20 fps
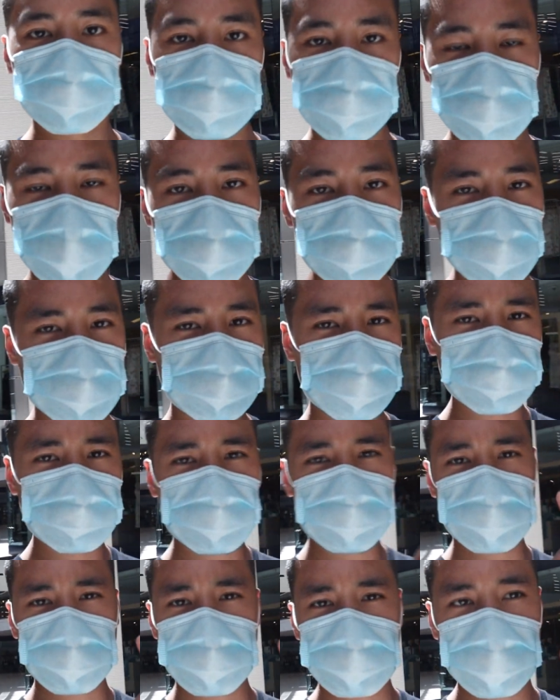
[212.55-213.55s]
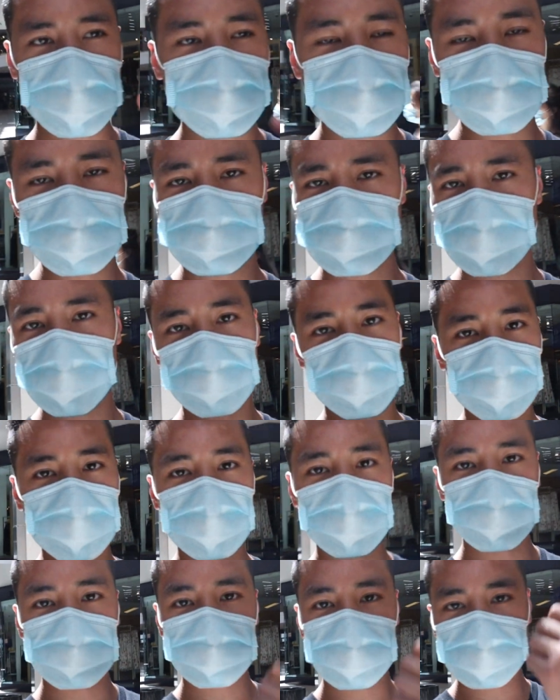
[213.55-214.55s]
I just got my temperature checked. That was pretty
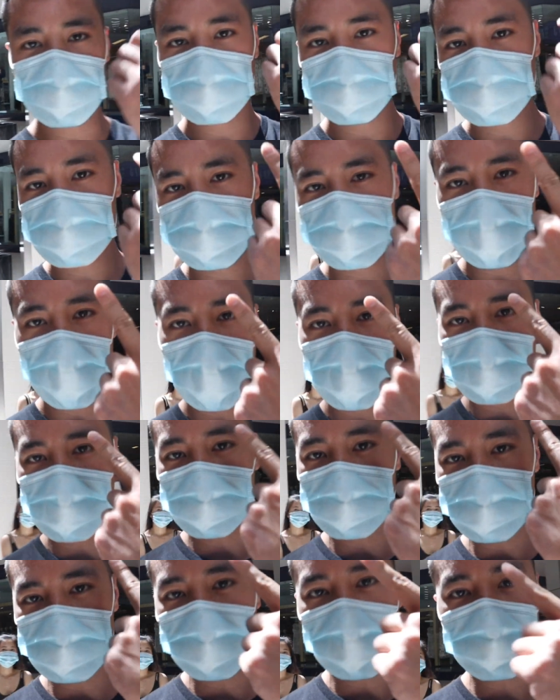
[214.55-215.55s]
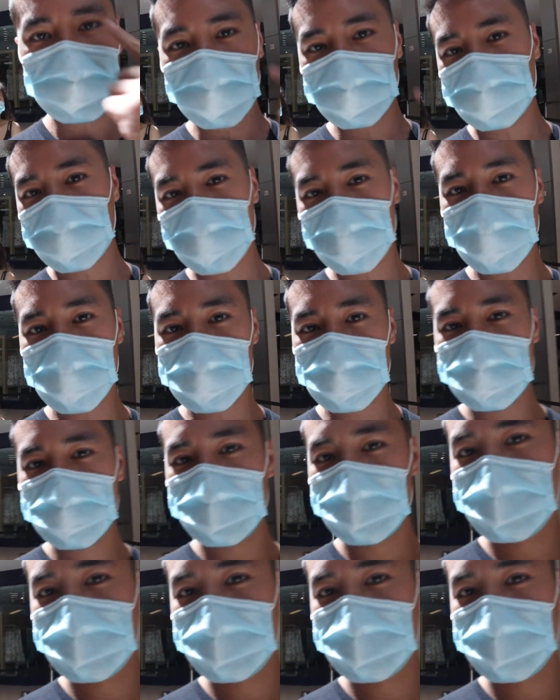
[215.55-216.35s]
weird, but he just scanned like the thing on my forehead